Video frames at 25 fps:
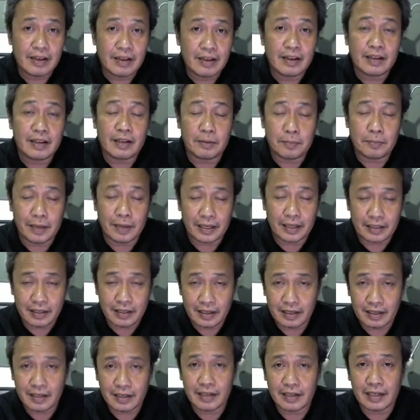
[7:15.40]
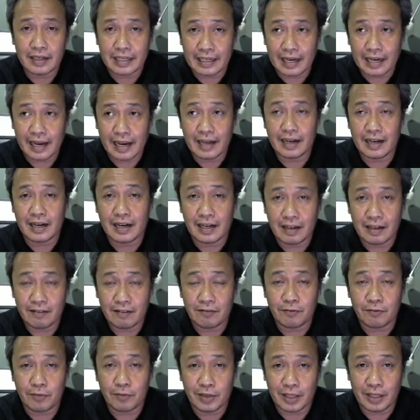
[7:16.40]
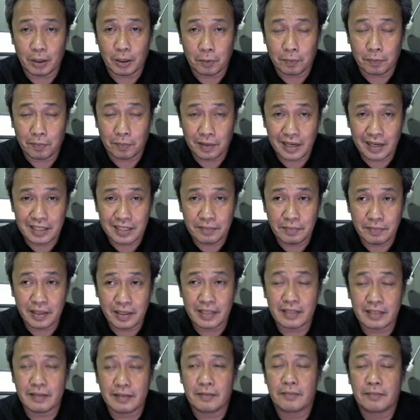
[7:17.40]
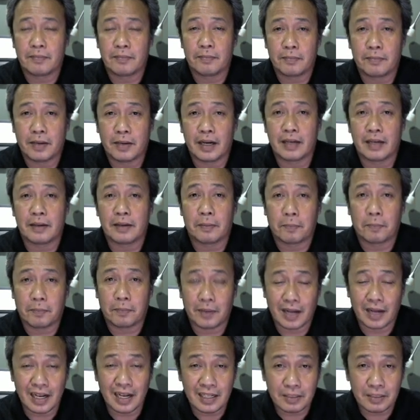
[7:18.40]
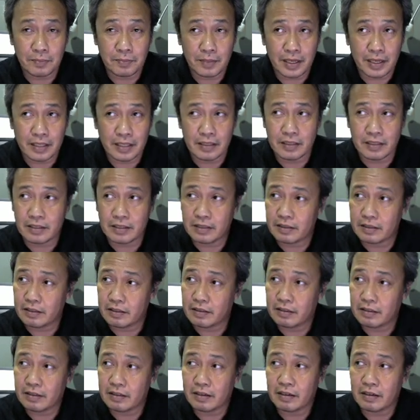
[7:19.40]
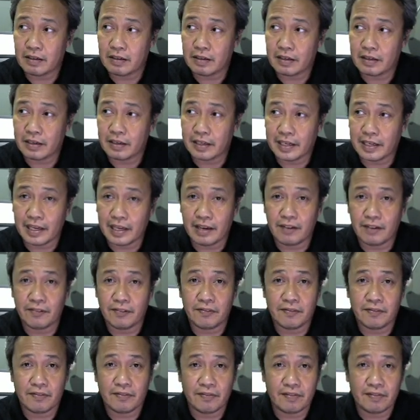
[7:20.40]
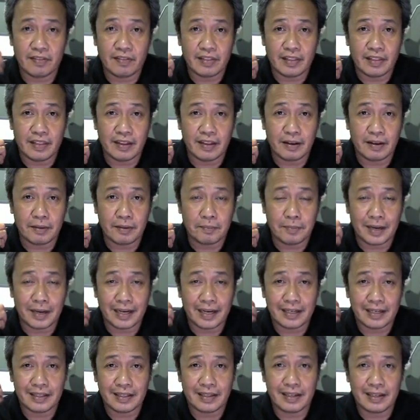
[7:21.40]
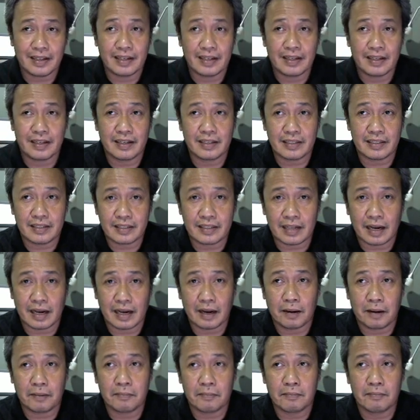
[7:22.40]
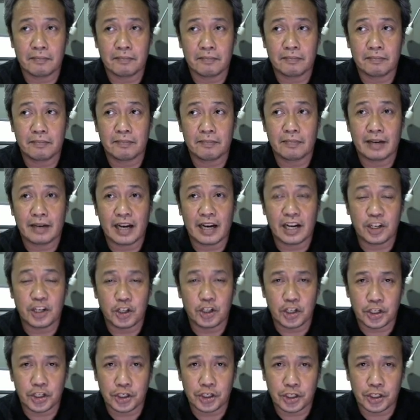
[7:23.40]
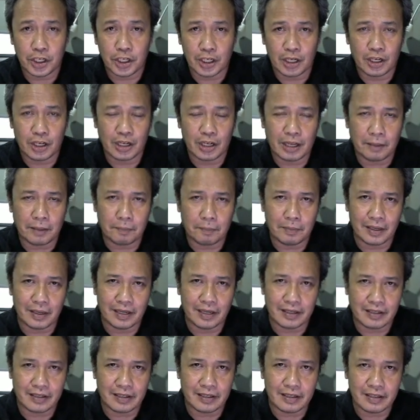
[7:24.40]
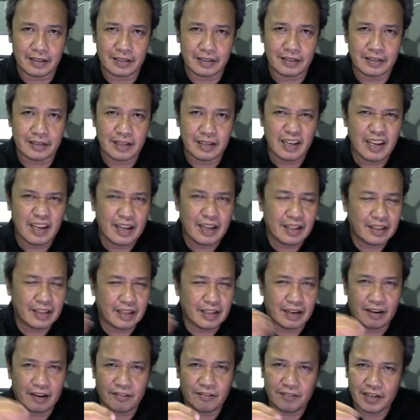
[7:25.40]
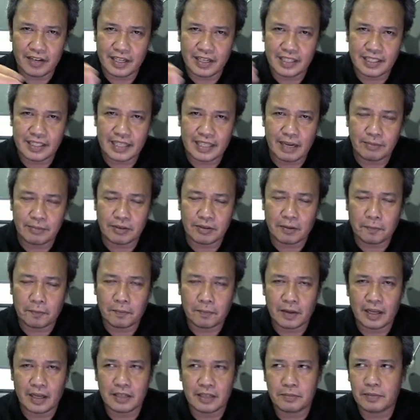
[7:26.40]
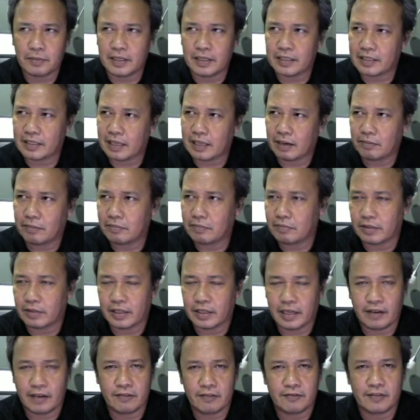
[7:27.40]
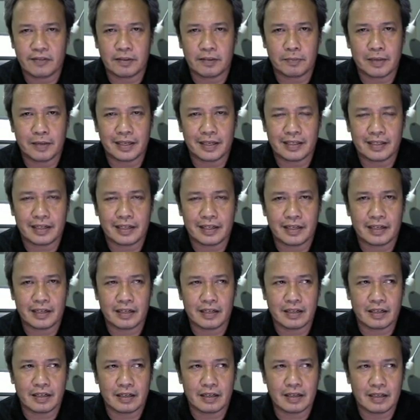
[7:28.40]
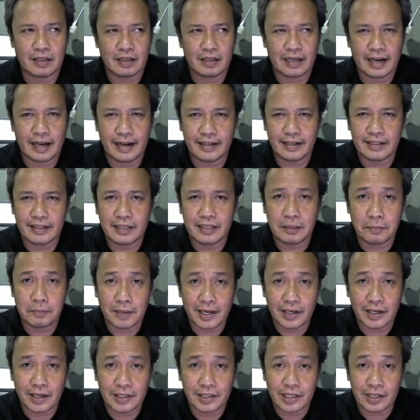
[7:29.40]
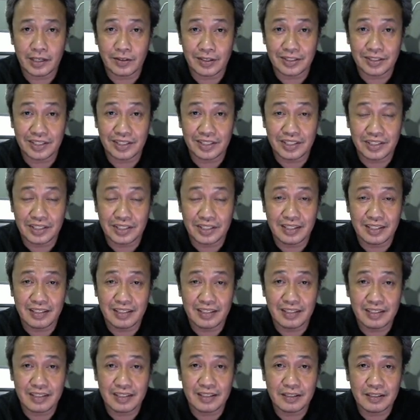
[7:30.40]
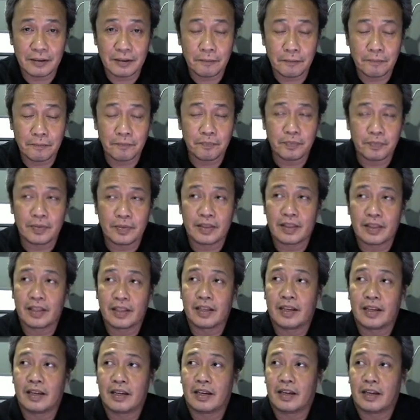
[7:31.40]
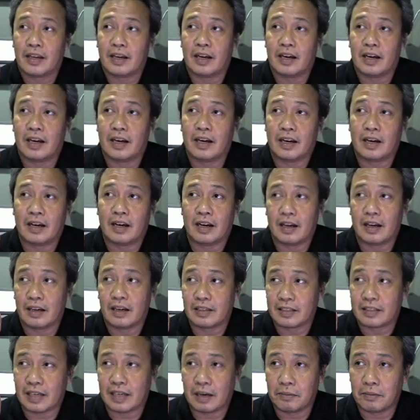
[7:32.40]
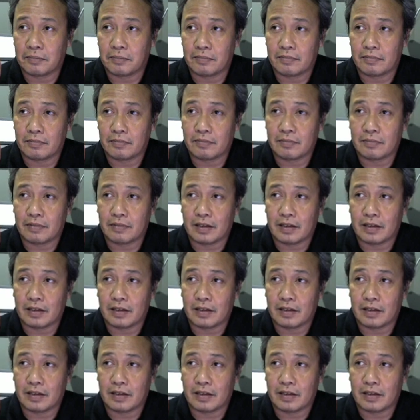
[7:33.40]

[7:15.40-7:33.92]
The bacteria can live without plasmids, but plasmids give the bacteria some additional abilities. There are various types of plasmids. Some give the bacteria antibiotic resistance. Some